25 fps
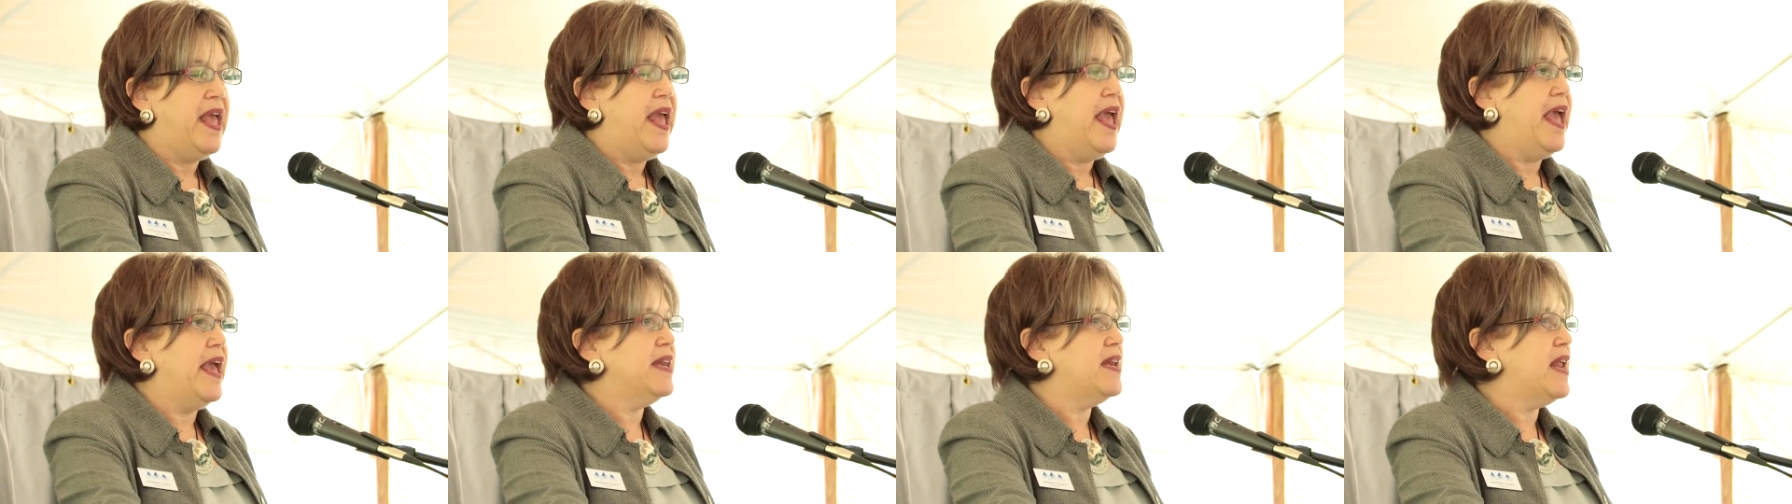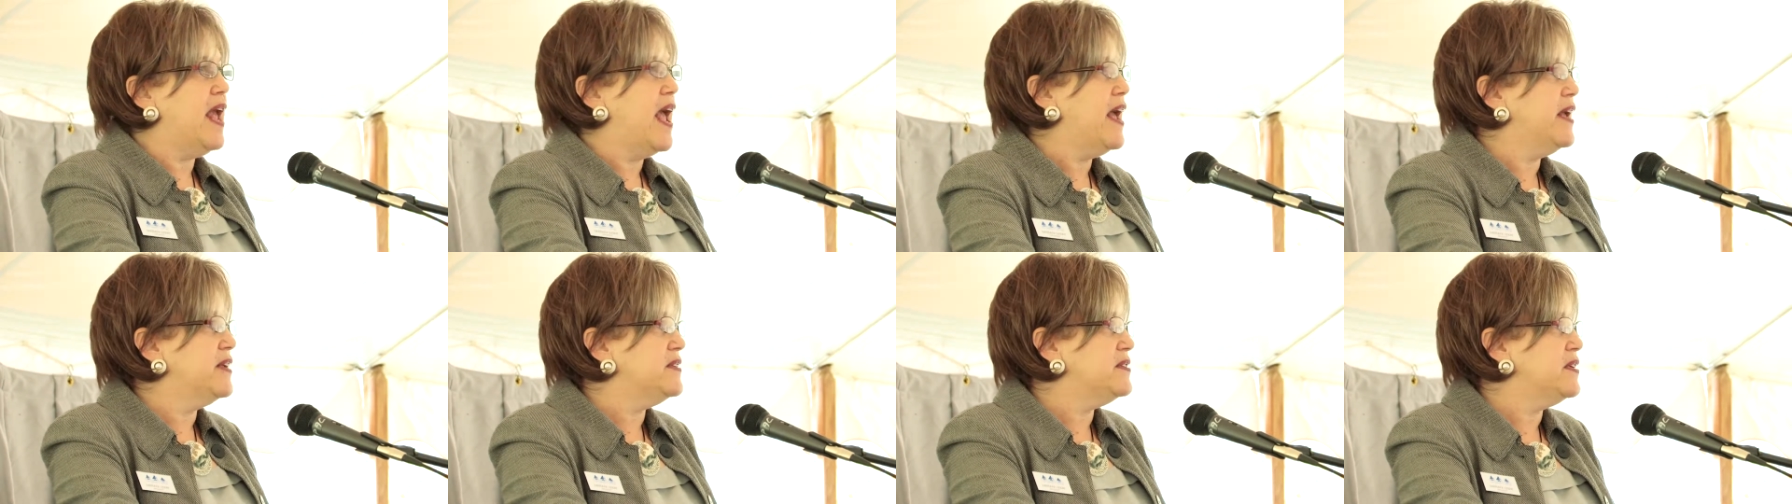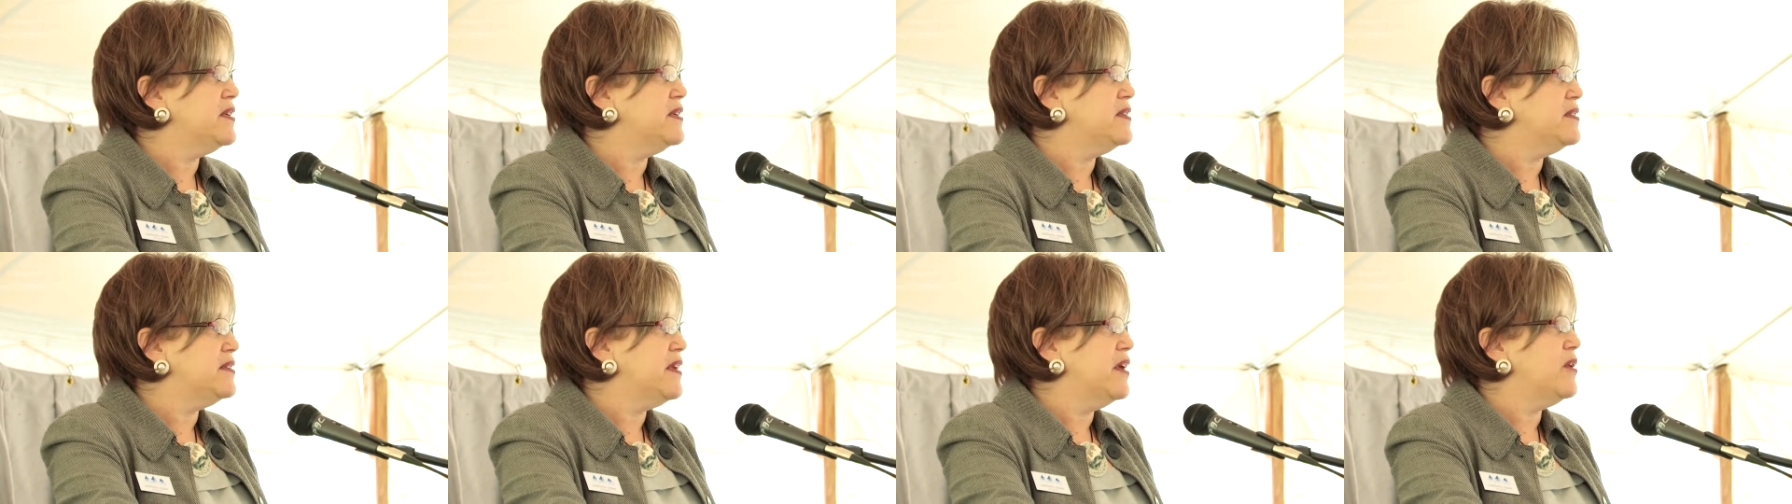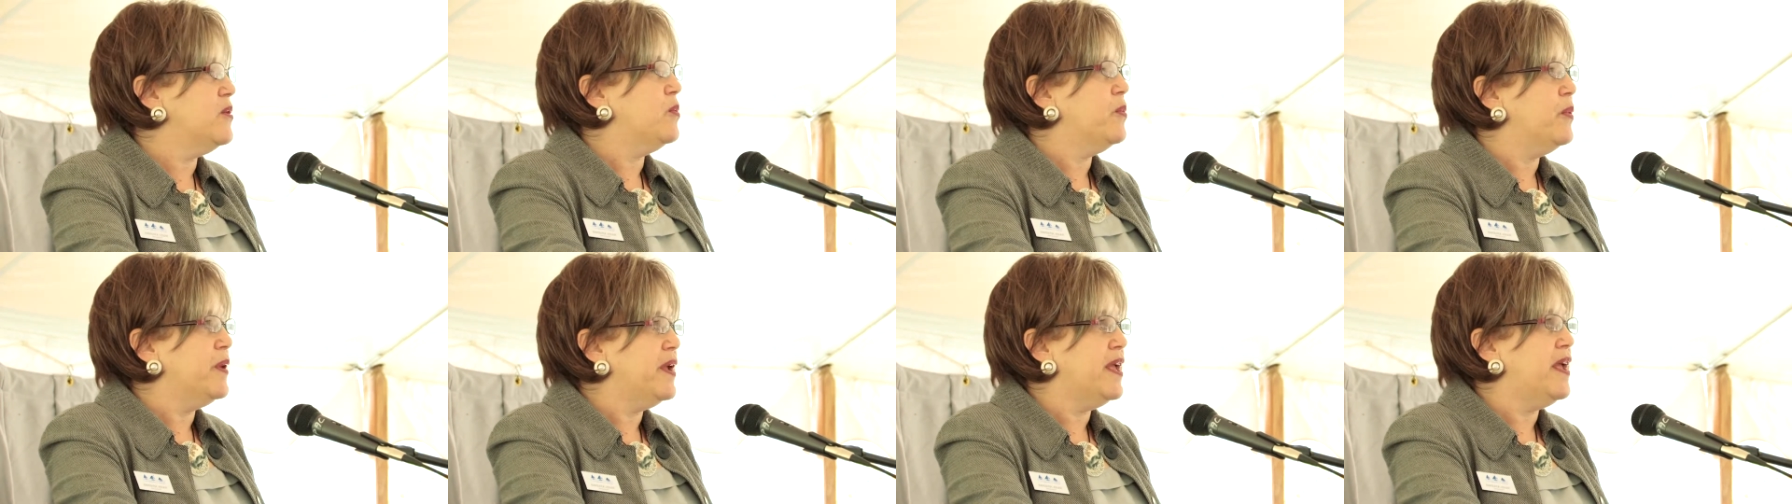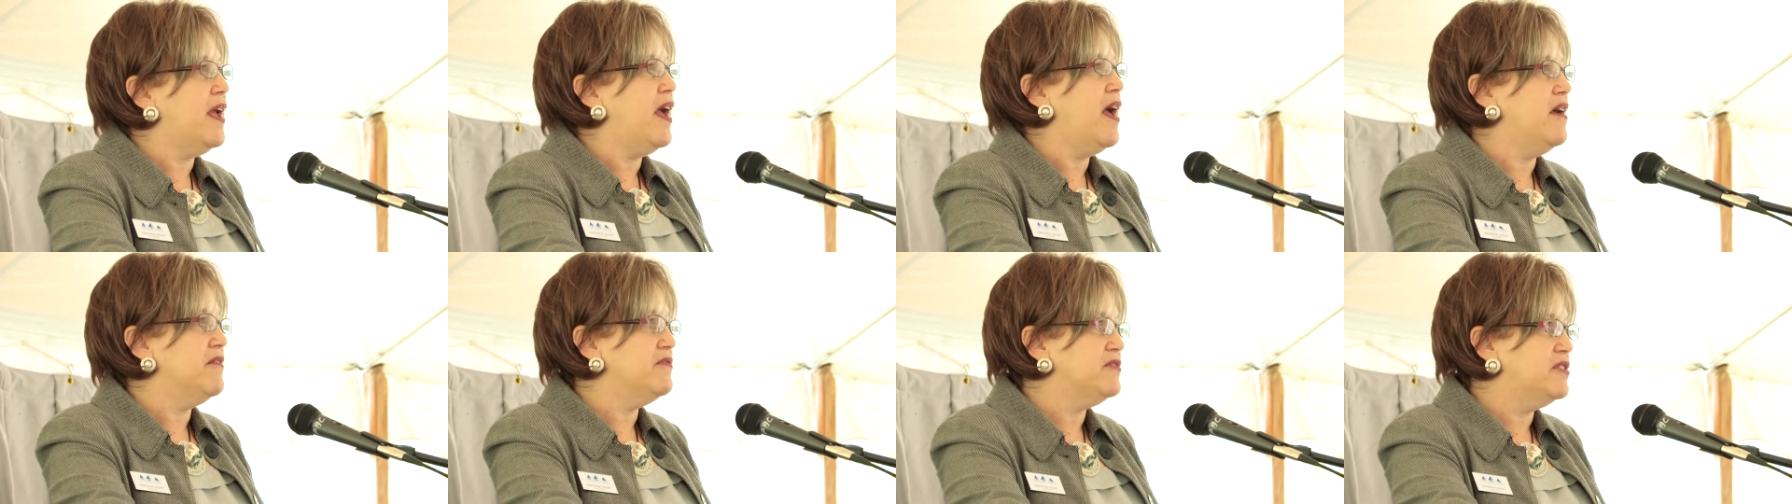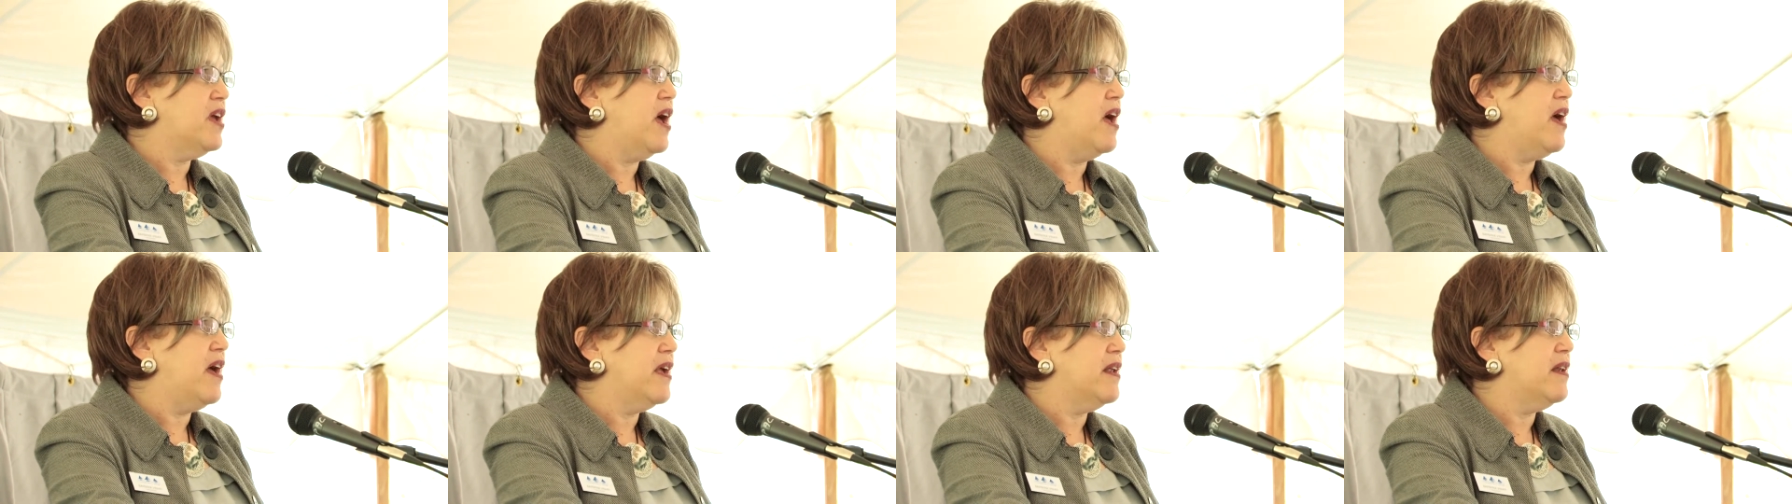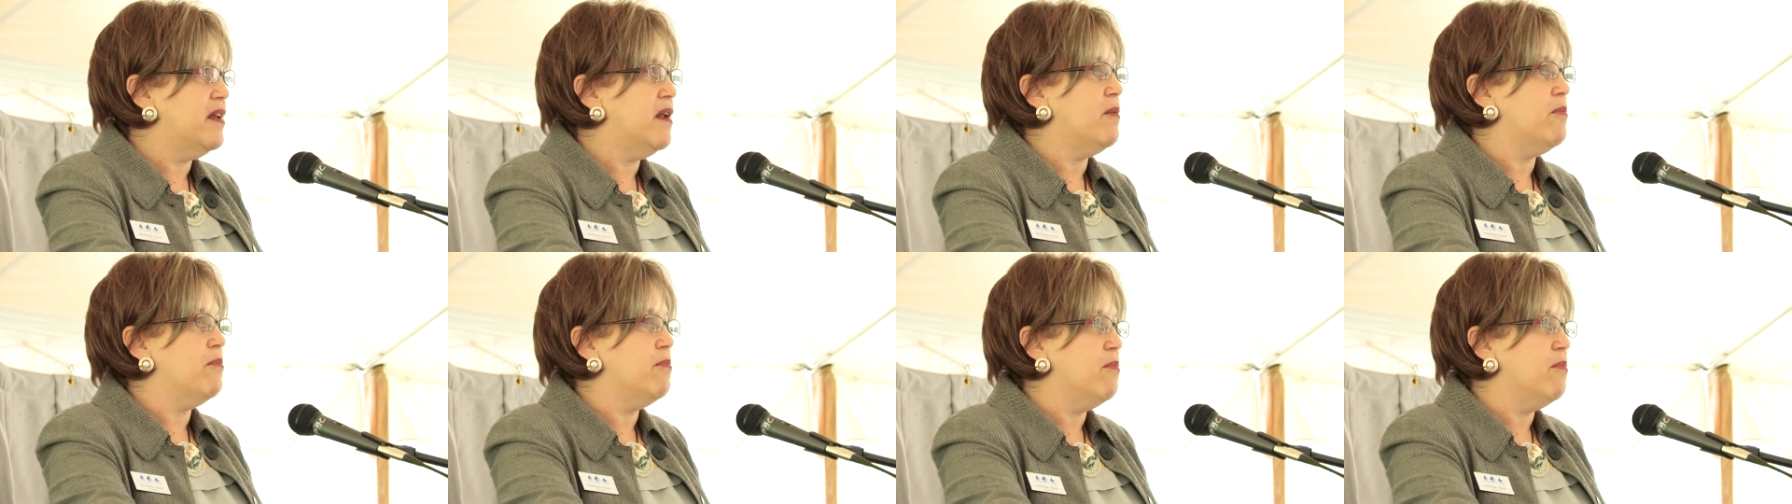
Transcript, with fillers: And as he said, we have done